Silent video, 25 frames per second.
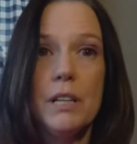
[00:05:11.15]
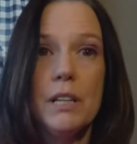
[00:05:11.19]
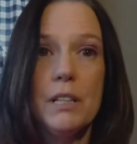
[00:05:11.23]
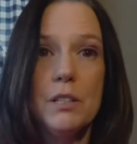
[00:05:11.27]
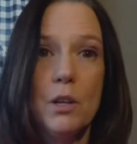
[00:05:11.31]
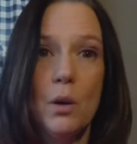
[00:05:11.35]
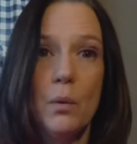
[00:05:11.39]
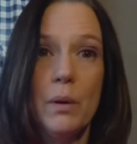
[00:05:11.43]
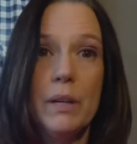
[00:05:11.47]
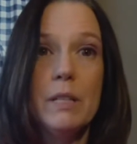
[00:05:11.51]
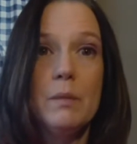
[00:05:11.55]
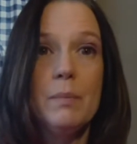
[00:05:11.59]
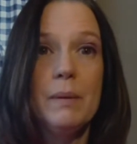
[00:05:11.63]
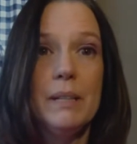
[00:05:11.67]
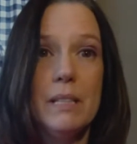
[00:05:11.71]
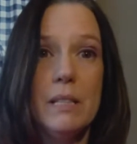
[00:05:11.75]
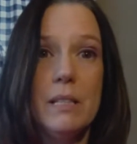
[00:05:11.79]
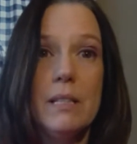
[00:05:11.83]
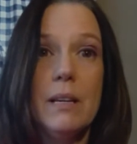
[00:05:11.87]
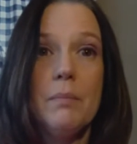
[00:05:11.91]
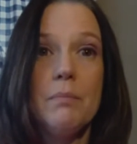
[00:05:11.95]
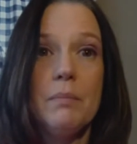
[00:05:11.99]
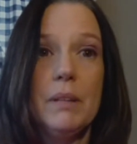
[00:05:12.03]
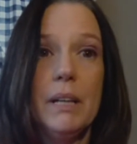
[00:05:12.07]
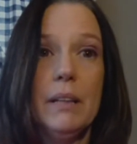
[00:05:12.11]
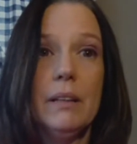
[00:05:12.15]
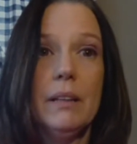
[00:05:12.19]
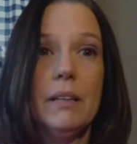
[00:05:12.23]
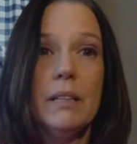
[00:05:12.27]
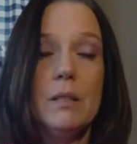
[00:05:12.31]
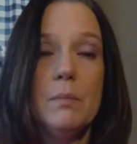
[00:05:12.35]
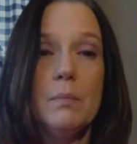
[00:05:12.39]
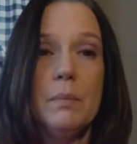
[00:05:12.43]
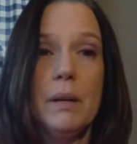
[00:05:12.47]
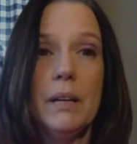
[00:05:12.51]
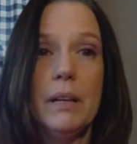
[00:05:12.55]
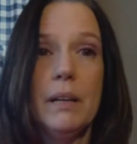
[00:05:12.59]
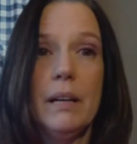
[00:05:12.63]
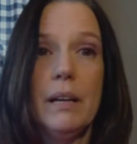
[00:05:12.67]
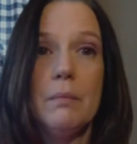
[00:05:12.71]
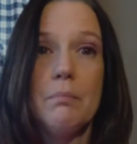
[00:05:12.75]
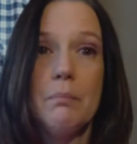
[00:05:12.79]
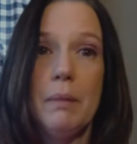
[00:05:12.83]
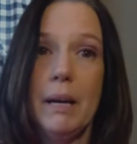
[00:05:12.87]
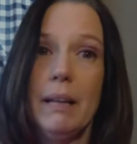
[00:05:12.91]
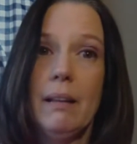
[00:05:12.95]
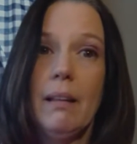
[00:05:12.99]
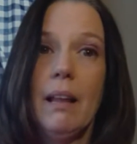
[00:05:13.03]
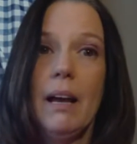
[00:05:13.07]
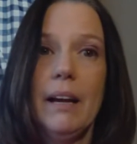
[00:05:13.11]
It's always been something that's been in
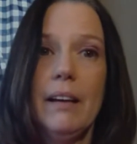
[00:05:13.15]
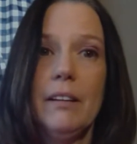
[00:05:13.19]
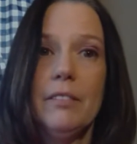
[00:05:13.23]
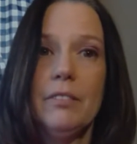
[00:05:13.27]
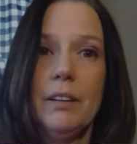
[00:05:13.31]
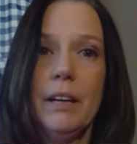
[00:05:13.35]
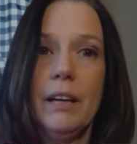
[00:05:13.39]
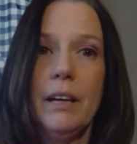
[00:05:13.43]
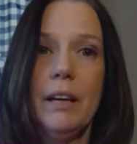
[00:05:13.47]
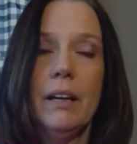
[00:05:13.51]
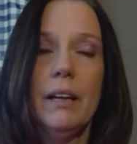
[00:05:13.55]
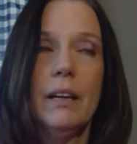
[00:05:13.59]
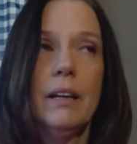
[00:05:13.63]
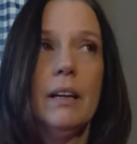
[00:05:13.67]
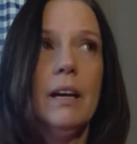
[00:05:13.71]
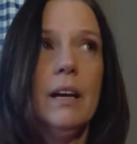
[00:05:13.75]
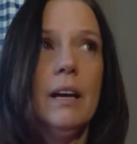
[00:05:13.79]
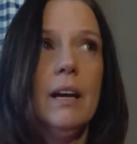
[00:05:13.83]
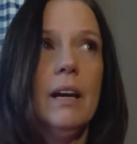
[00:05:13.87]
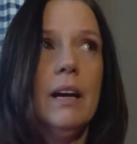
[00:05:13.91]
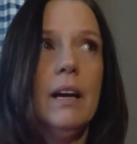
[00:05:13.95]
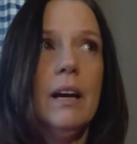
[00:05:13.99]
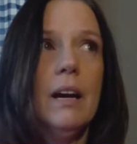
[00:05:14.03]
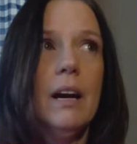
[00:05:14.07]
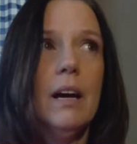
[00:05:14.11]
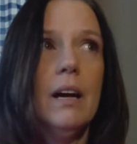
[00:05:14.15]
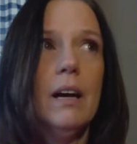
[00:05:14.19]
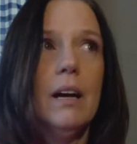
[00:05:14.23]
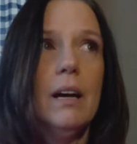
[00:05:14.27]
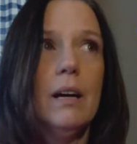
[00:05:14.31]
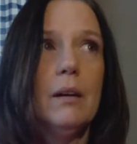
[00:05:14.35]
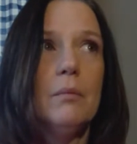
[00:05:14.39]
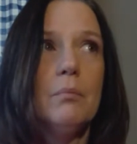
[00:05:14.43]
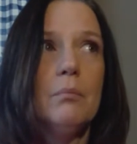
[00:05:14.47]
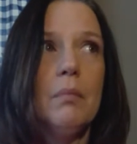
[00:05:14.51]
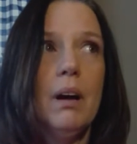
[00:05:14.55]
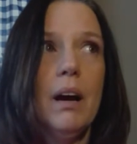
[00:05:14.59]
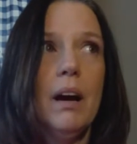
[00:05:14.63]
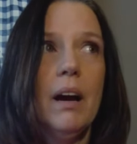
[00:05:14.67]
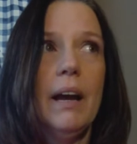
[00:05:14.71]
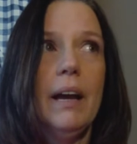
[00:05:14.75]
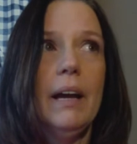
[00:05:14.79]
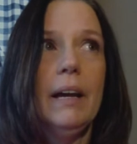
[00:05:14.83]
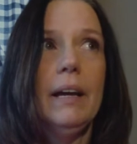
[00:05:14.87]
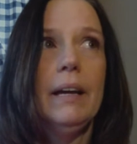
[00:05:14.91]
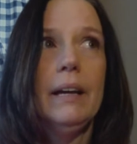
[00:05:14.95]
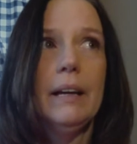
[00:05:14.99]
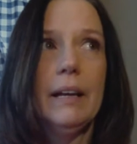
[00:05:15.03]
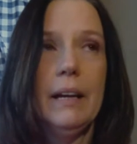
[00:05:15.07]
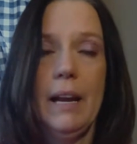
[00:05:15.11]
my life, and um,
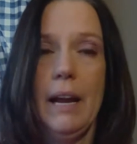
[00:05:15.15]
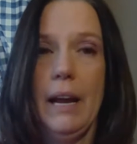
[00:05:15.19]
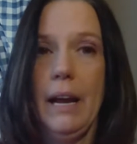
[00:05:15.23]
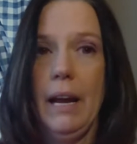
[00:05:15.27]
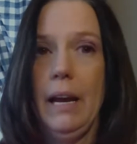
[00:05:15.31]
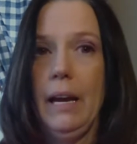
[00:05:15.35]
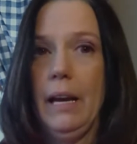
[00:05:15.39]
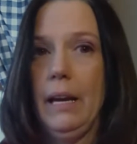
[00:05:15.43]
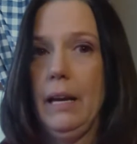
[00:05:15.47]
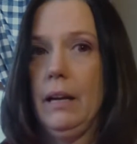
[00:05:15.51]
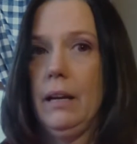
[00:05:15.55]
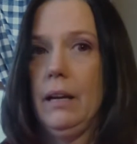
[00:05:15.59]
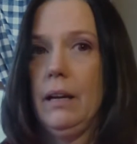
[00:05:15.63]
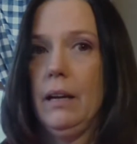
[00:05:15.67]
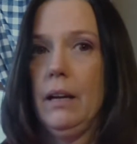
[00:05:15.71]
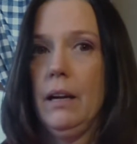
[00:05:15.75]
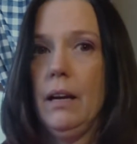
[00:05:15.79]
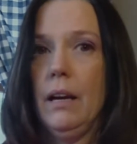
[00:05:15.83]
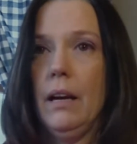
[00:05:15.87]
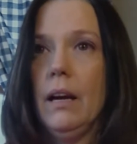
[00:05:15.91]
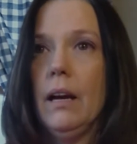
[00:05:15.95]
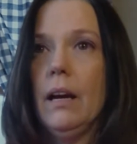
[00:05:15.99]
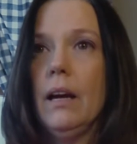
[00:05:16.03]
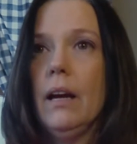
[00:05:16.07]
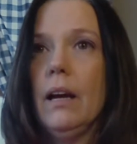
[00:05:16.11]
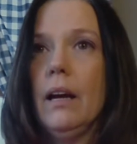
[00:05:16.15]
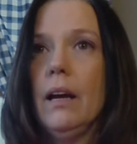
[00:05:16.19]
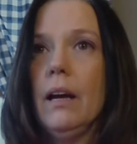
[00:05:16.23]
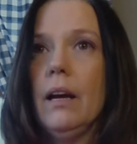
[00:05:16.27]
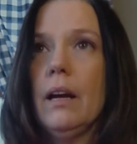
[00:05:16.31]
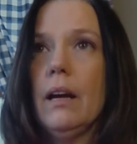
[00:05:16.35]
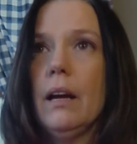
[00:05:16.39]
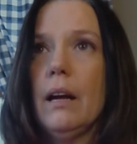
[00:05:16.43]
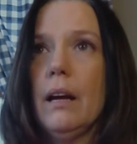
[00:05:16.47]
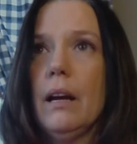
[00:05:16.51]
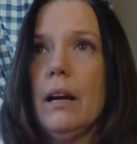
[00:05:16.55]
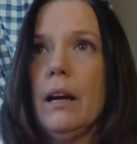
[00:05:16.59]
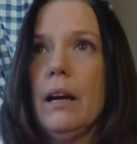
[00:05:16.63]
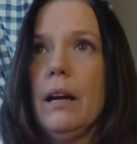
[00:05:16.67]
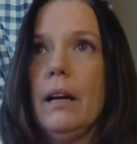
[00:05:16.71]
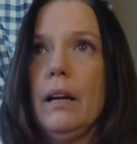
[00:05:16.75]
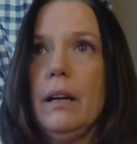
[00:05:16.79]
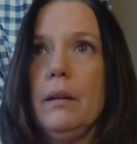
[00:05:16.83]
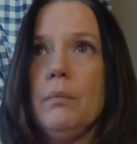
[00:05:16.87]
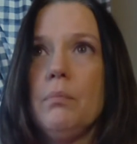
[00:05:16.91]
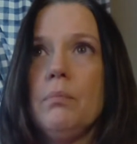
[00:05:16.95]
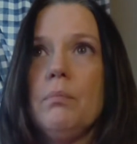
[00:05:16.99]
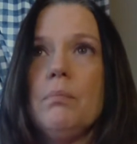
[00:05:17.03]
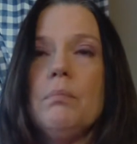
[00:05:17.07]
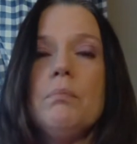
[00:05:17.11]
I get a, a,
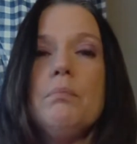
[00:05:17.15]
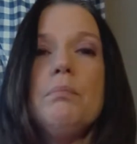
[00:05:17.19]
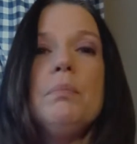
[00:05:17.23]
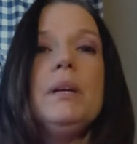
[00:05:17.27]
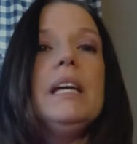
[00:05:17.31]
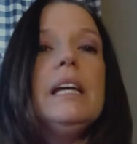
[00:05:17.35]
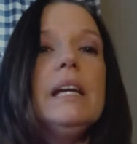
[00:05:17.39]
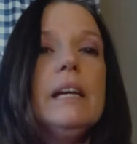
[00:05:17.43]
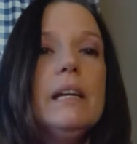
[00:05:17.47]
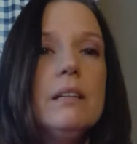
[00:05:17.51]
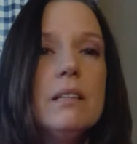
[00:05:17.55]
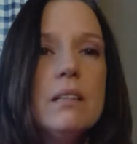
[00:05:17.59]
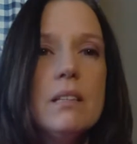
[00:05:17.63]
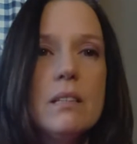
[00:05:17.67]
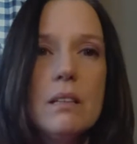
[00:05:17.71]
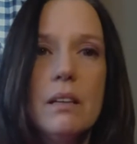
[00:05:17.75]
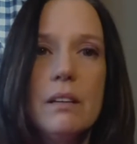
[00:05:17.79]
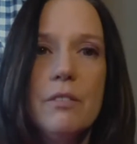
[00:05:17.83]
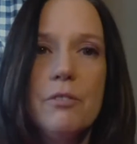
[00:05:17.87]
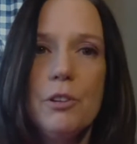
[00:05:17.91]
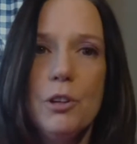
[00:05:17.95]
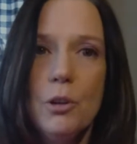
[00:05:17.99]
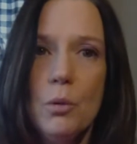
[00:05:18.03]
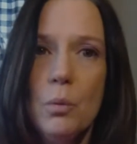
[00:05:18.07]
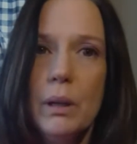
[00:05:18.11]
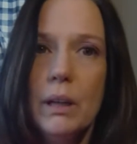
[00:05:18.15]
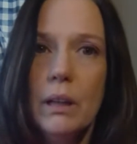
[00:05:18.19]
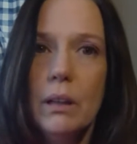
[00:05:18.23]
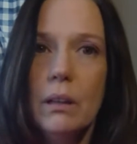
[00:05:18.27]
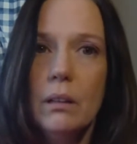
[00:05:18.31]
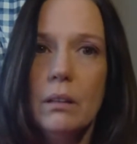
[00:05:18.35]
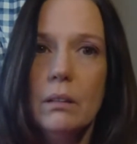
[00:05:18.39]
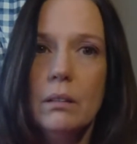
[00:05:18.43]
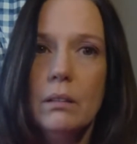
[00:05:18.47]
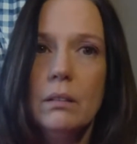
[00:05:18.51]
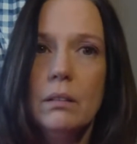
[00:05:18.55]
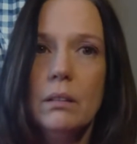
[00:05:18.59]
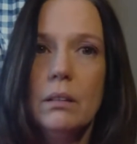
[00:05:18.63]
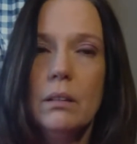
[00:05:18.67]
a peace, if you will,